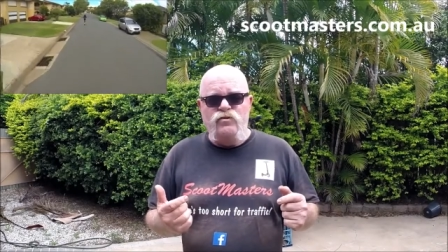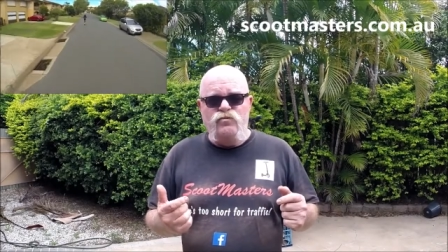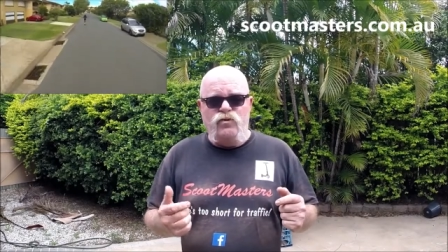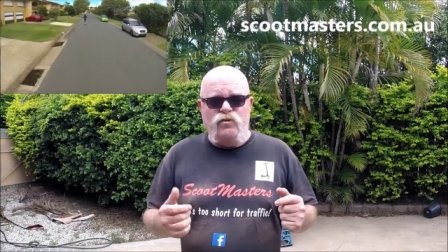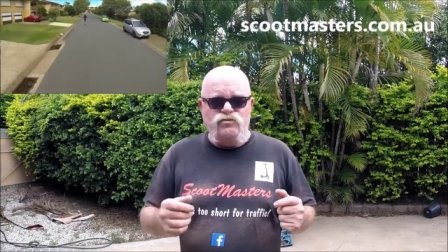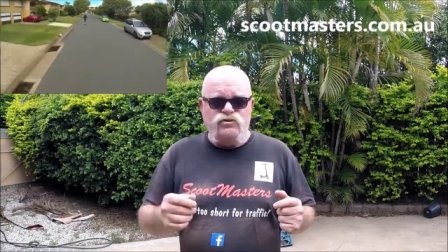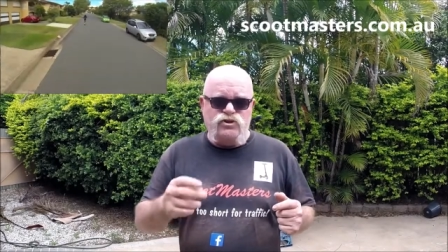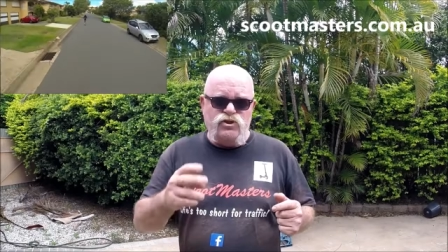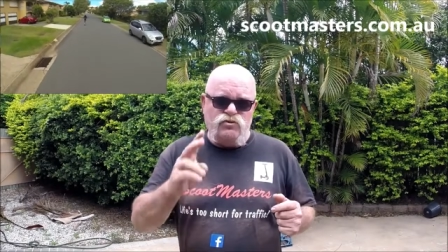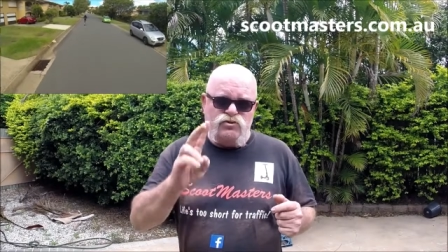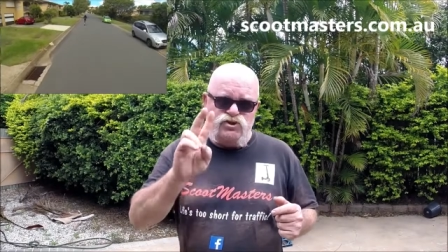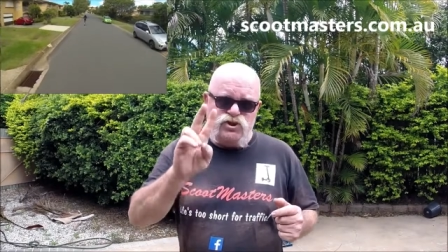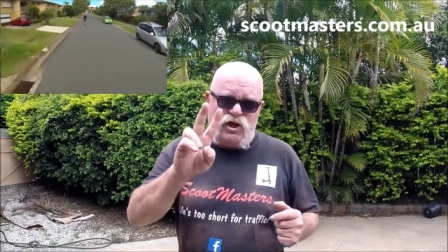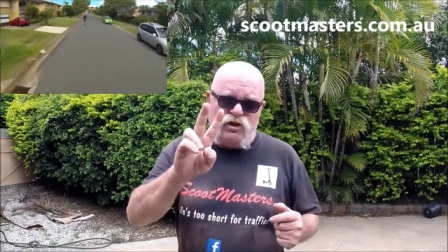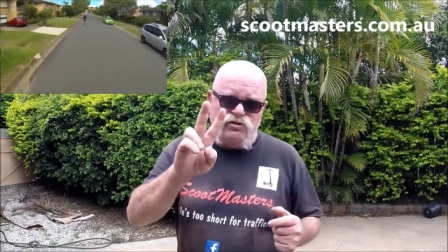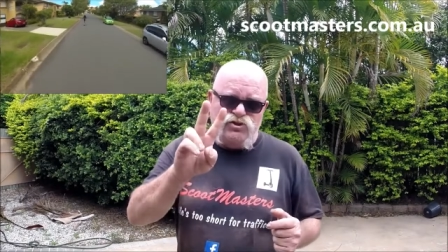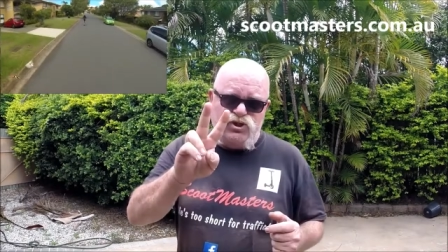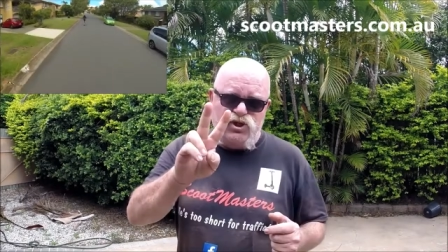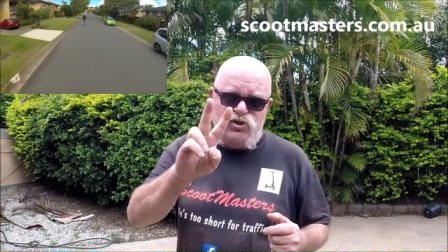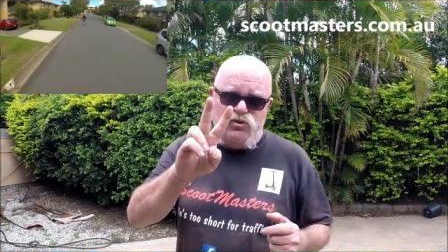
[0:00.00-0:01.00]
we were still
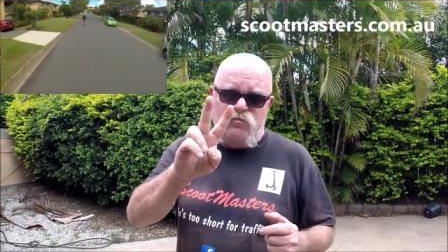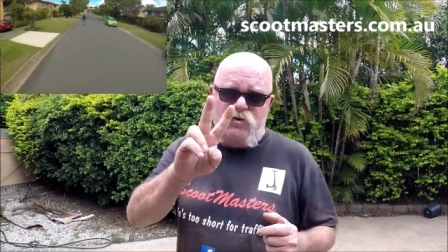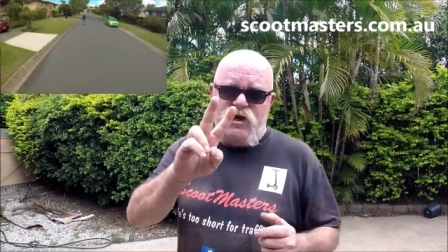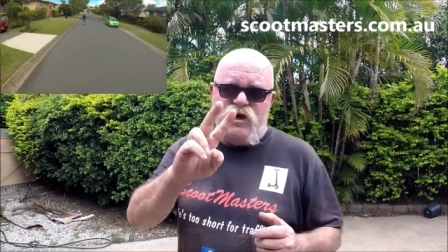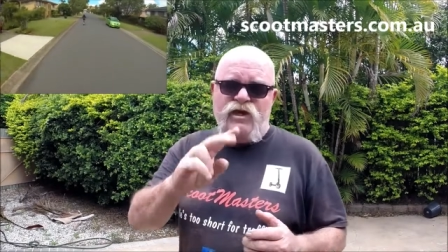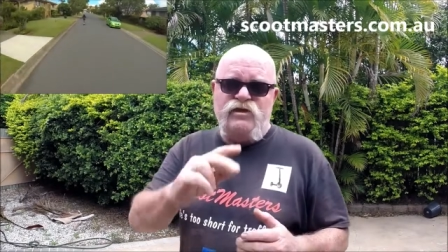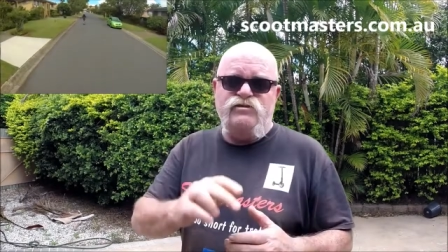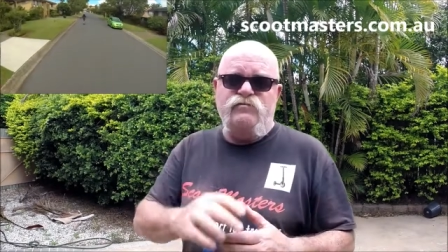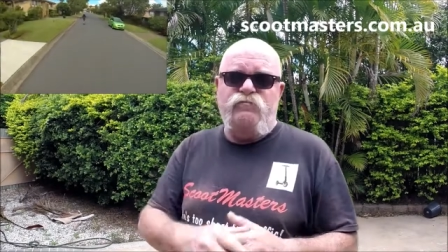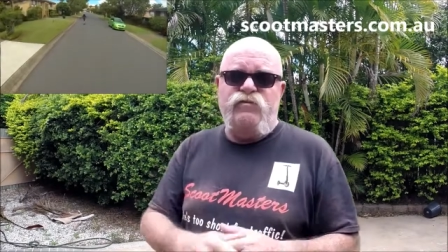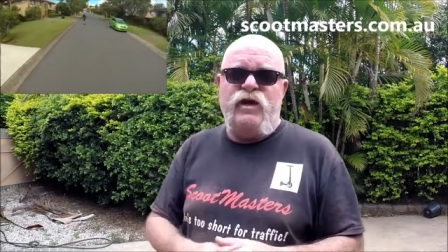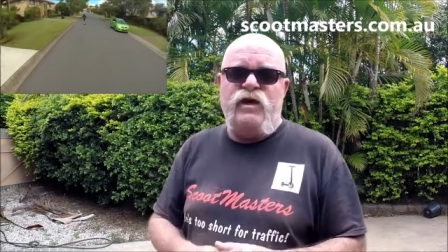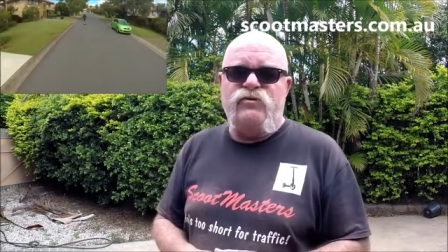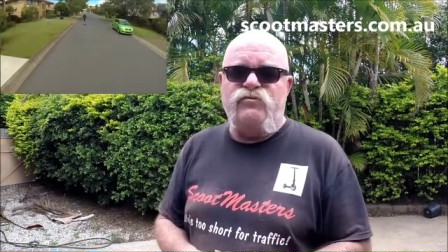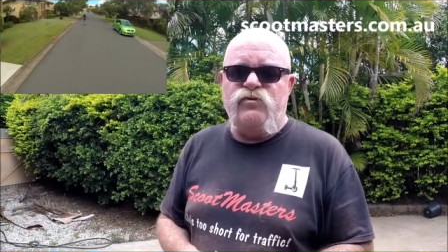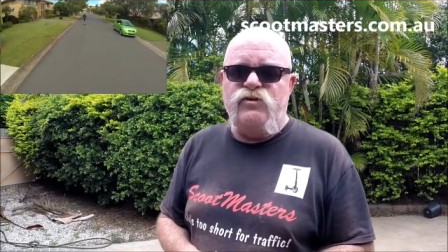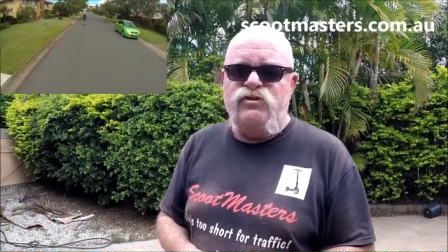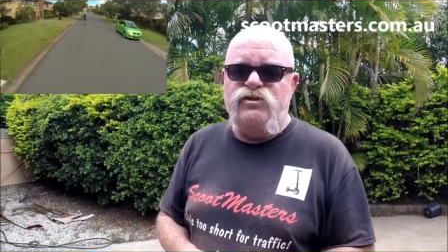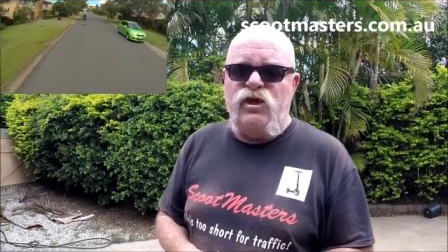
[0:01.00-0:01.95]
showing 2 bars of battery.